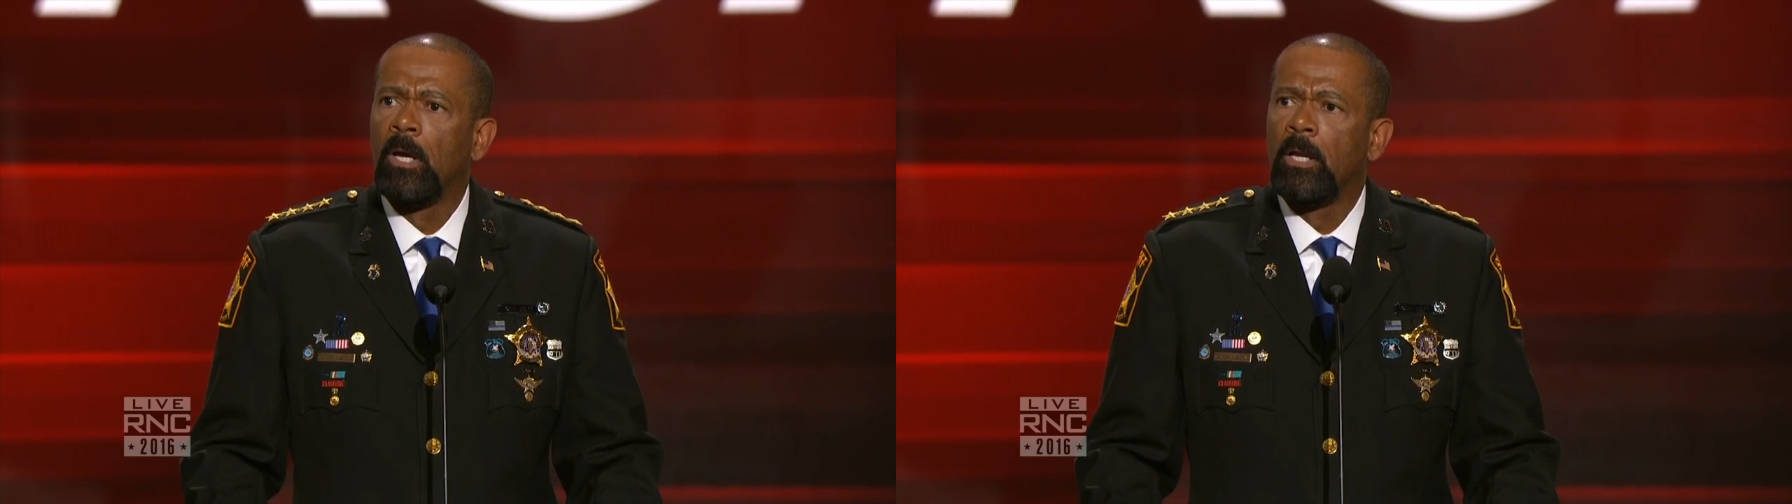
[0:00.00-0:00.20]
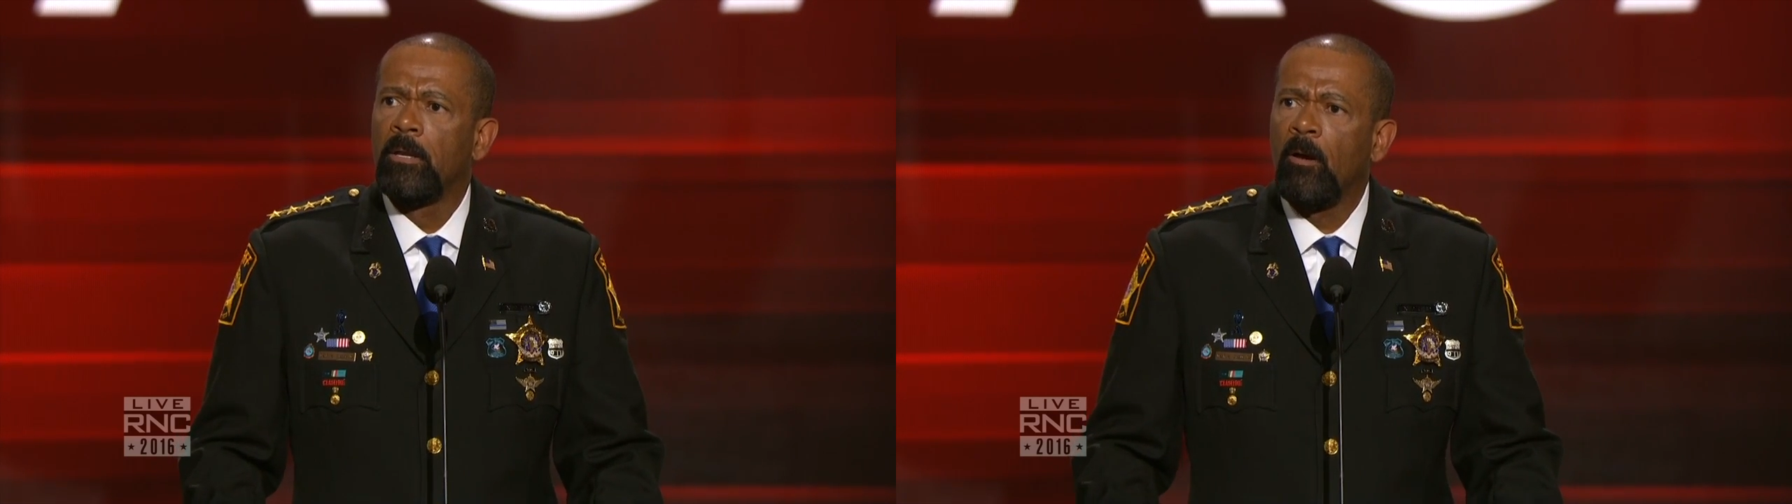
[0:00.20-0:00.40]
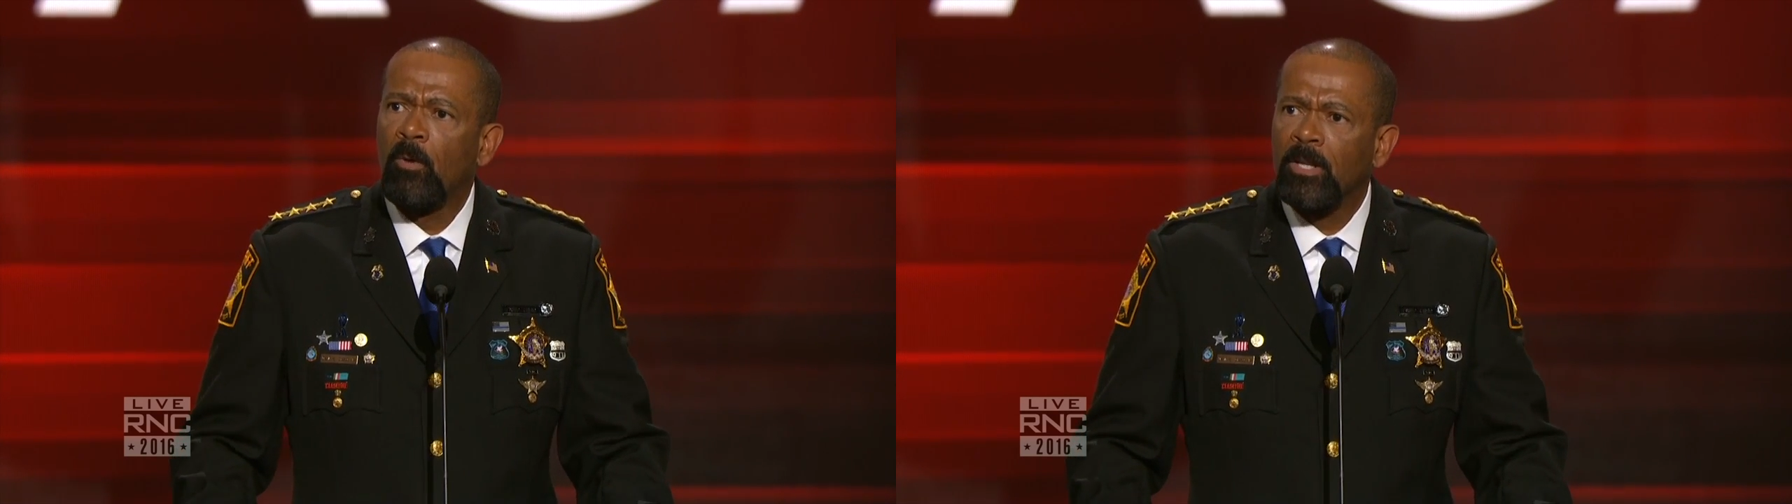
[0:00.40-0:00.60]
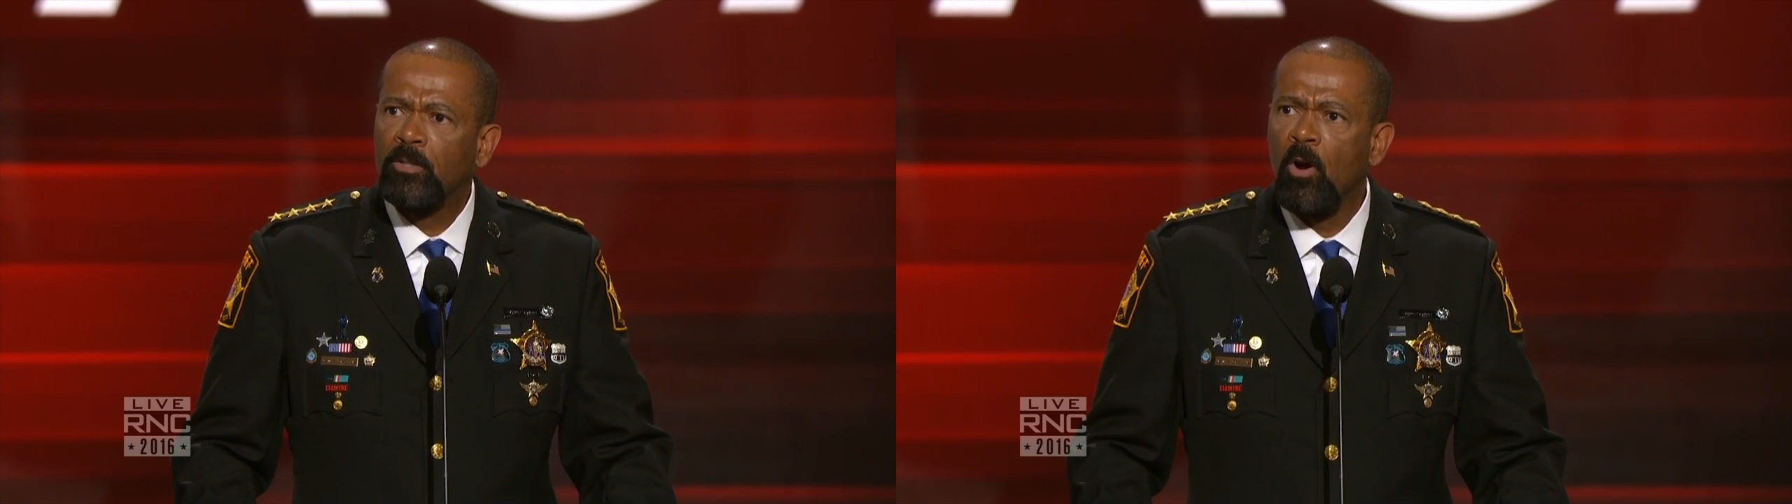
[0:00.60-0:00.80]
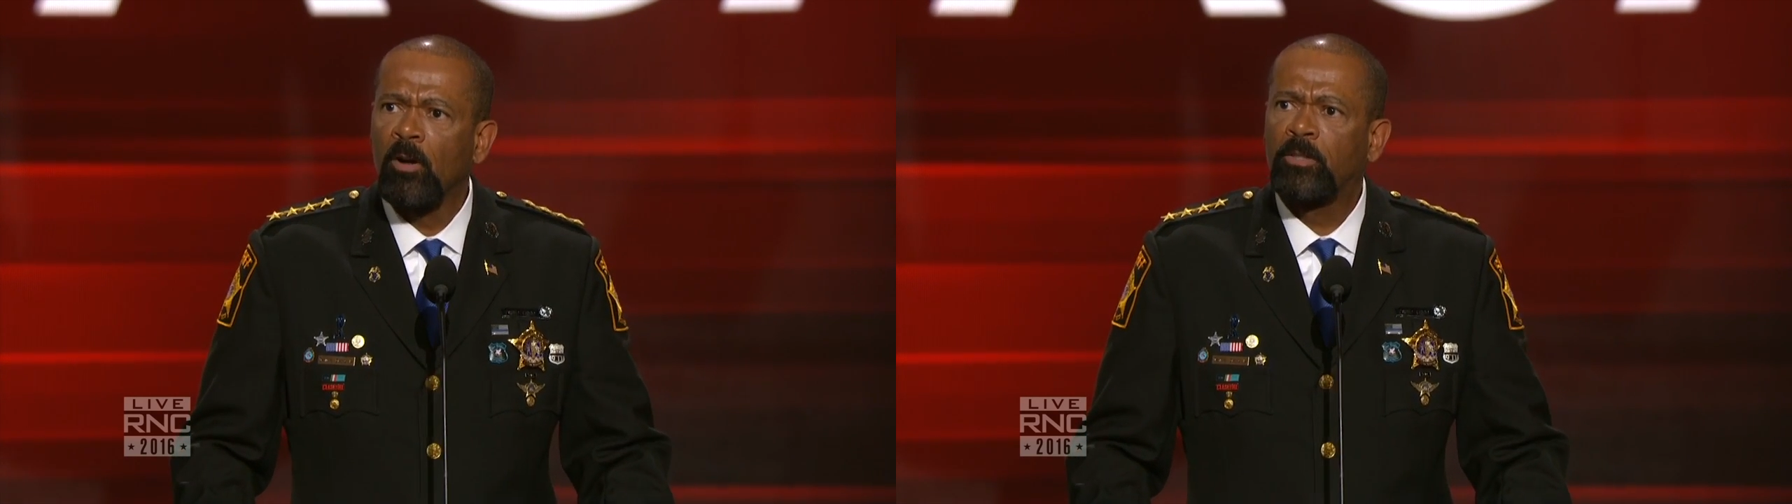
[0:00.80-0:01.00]
Now I want to
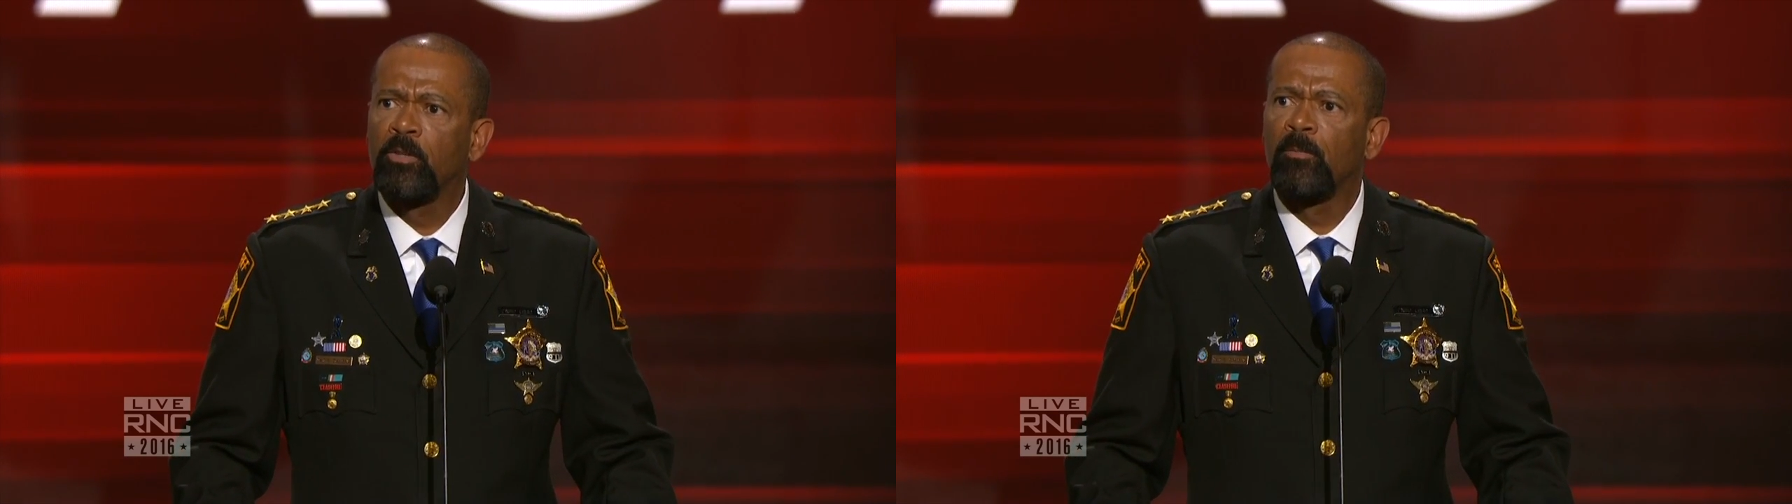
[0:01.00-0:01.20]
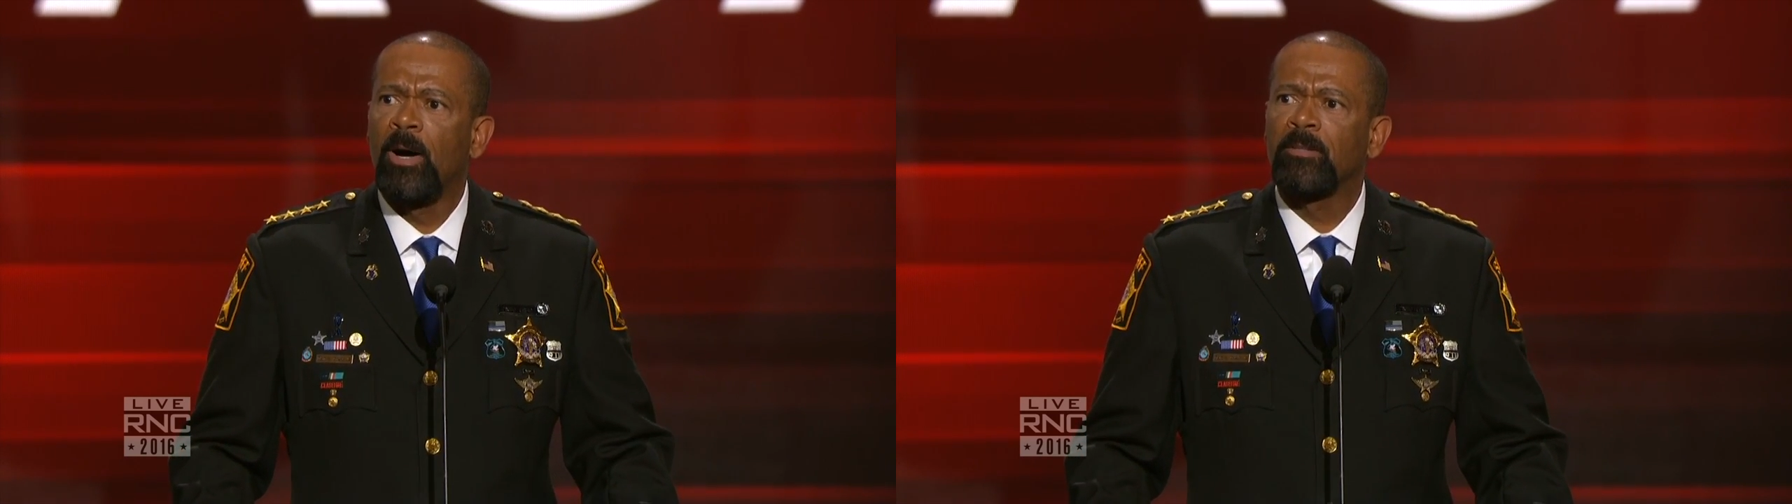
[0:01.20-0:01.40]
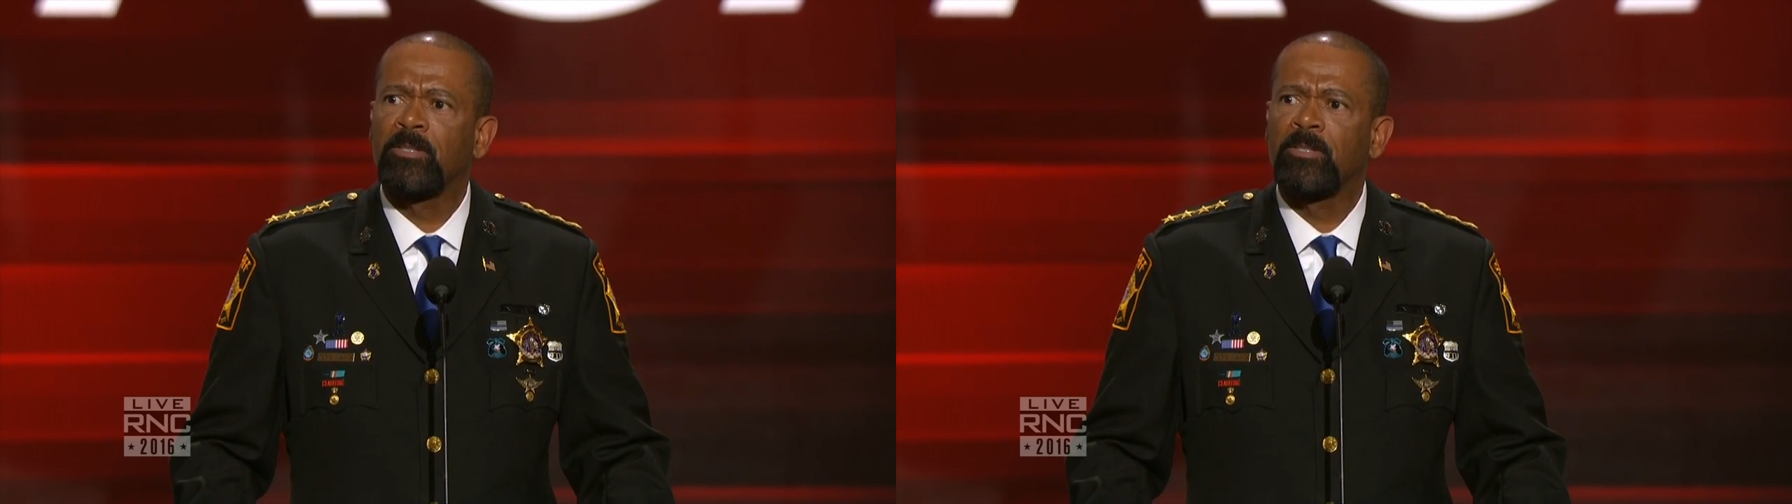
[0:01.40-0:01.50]
talk to you about